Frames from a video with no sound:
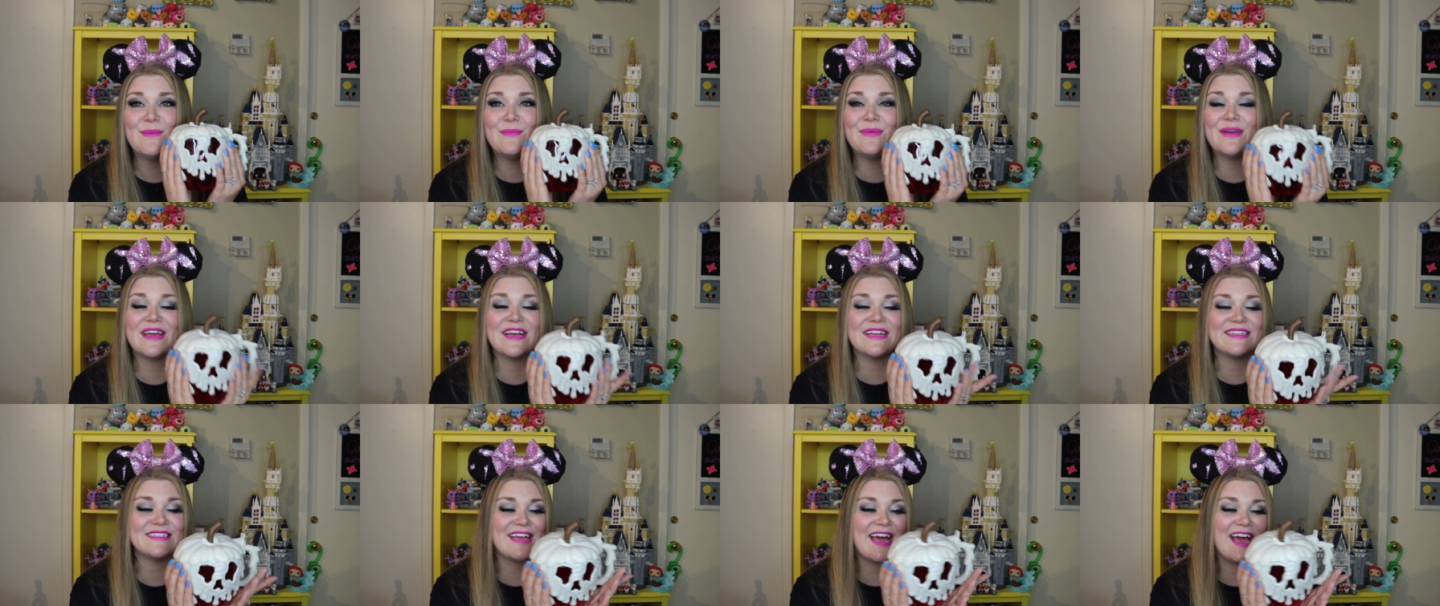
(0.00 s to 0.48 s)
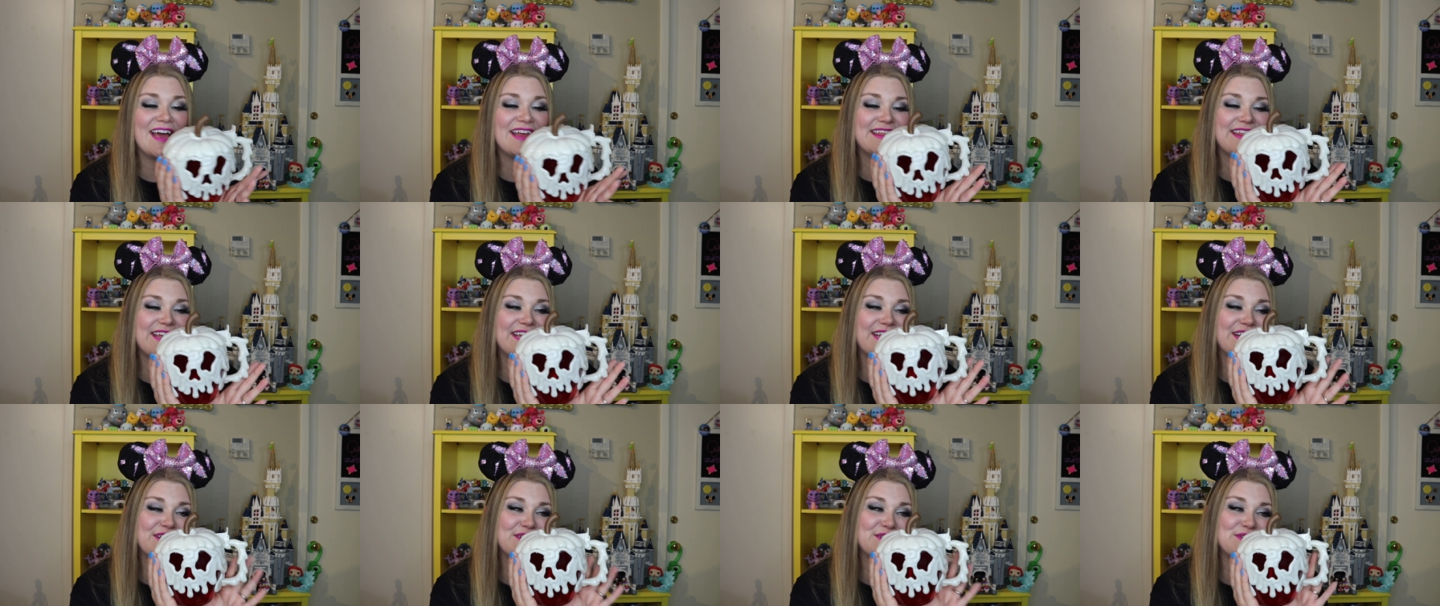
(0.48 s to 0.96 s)
because I
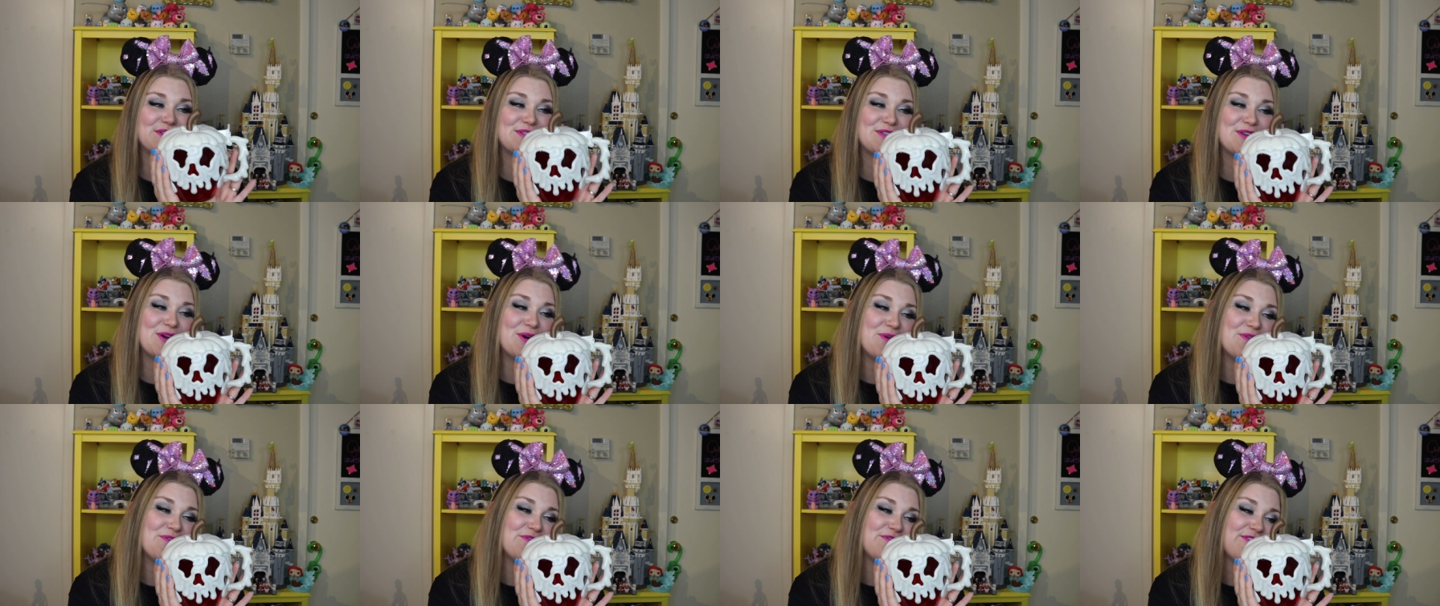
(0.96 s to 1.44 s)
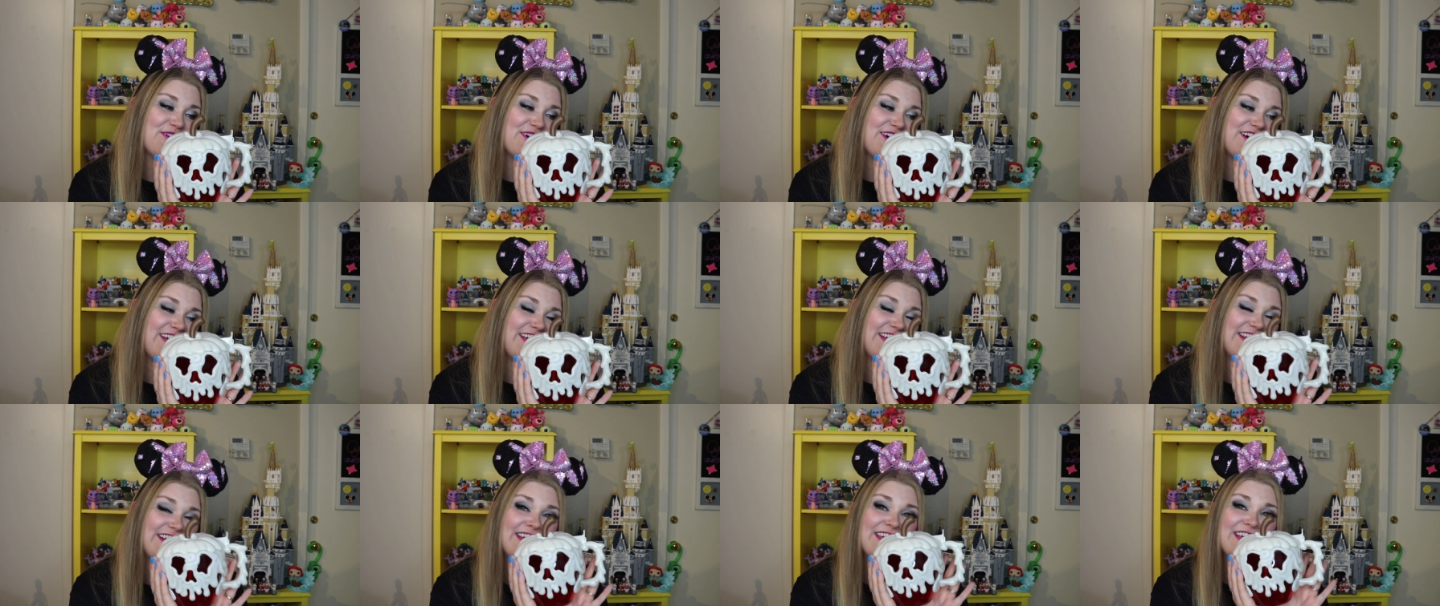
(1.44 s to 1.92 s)
think it is so
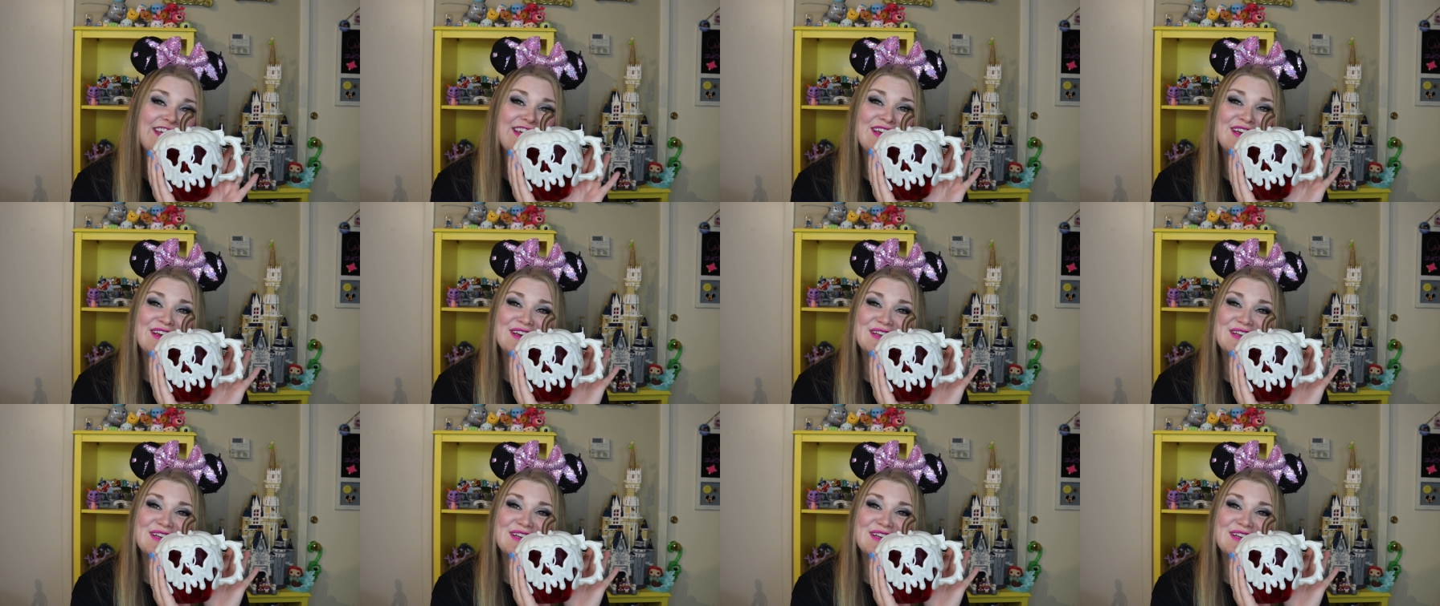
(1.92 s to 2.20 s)
fun.